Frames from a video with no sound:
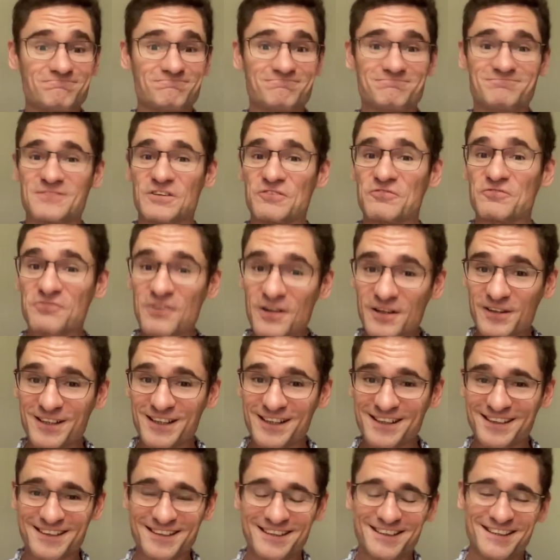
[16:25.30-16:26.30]
it felt
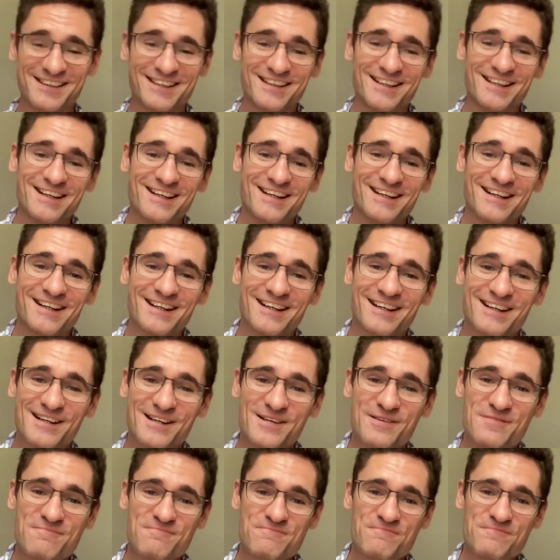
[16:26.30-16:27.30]
like,
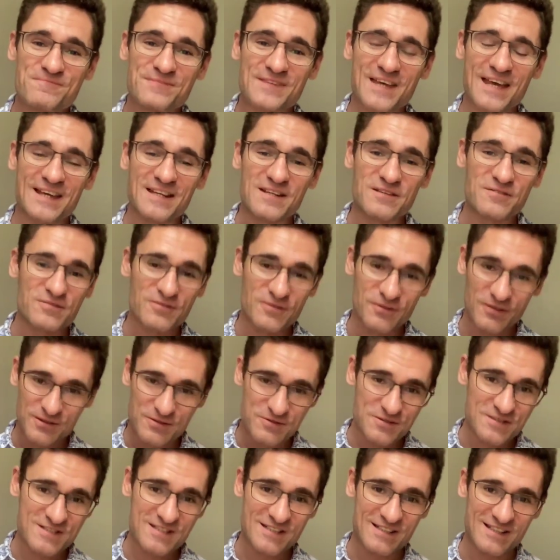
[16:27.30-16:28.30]
and if you're
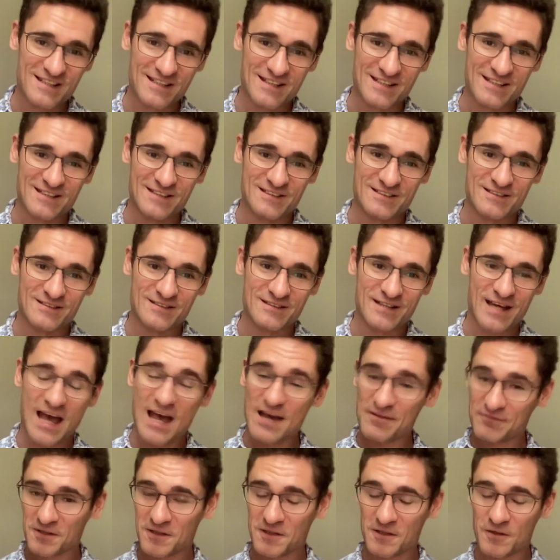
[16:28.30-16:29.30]
interested in
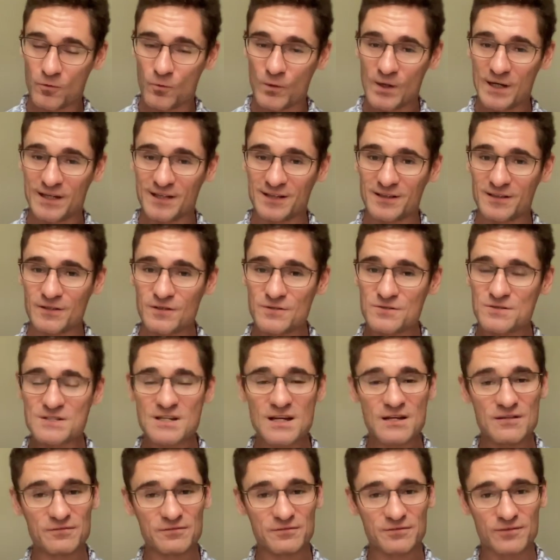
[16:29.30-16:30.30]
having an awakening
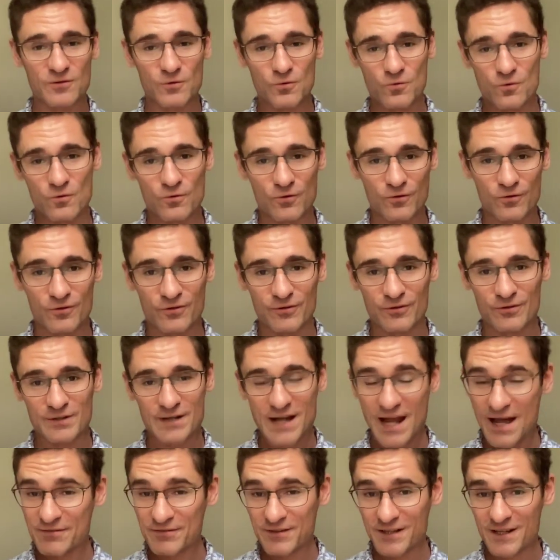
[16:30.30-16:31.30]
yourself or
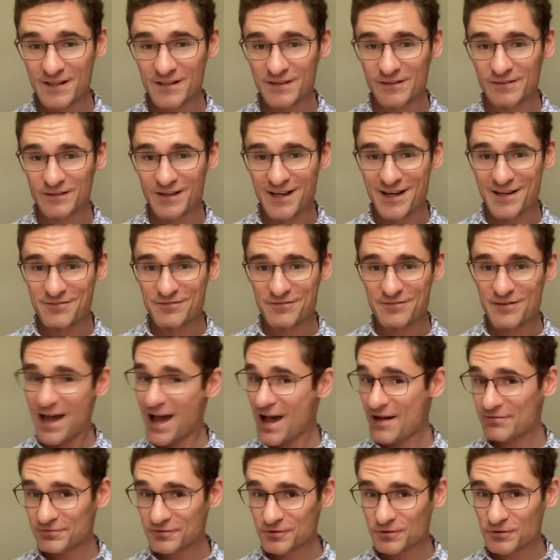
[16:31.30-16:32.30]
navigating life
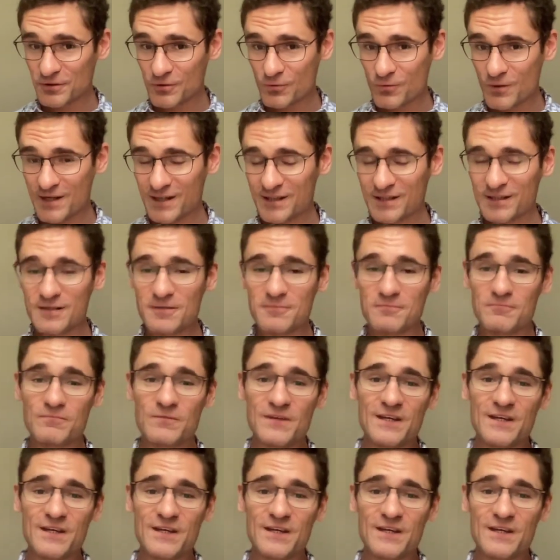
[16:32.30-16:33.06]
after an awakening,